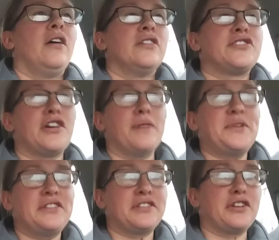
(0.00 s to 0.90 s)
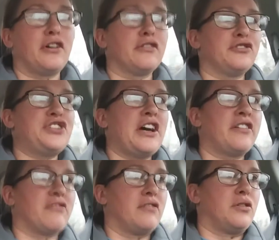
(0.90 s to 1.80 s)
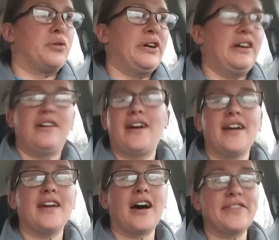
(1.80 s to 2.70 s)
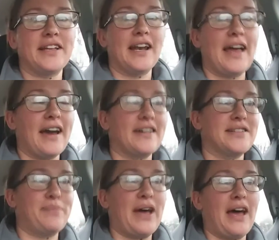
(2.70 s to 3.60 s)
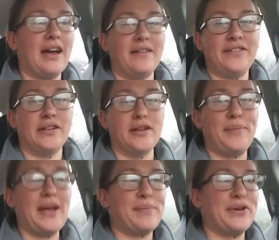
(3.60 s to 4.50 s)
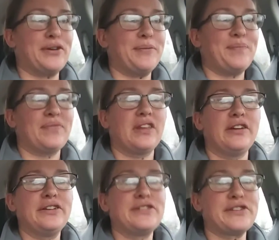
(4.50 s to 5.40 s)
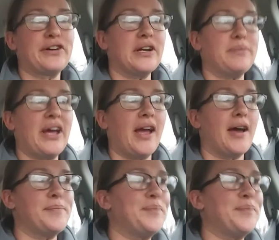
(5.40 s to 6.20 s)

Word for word: Stopped at the Dollar General. Got the last pack of toilet paper. Sorry, Pam.